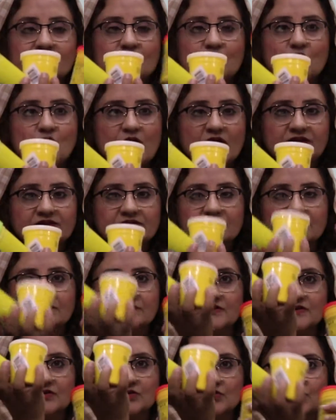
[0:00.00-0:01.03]
1,
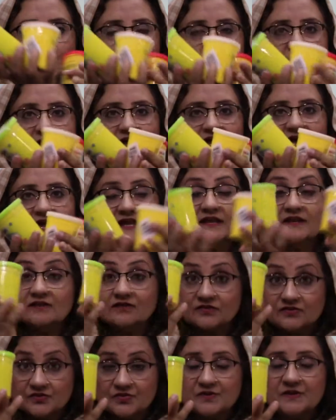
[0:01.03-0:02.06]
2, and
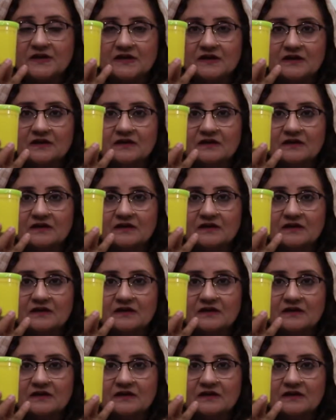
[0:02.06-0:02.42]
3.